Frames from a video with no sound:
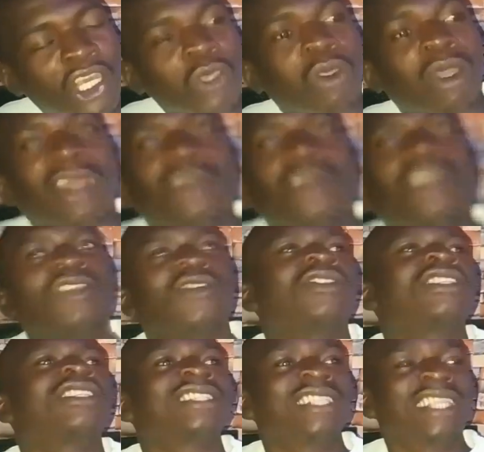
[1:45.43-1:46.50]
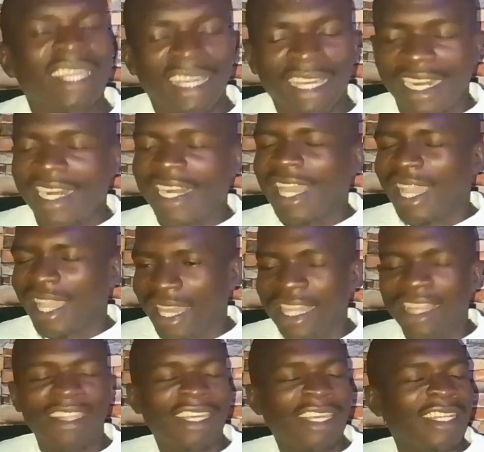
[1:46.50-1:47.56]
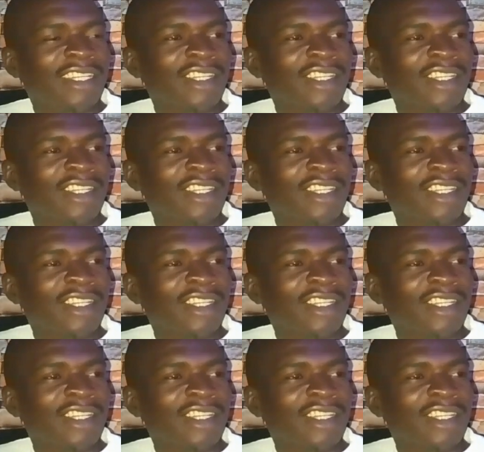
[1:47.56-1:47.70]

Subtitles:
you are going to sing reggae in the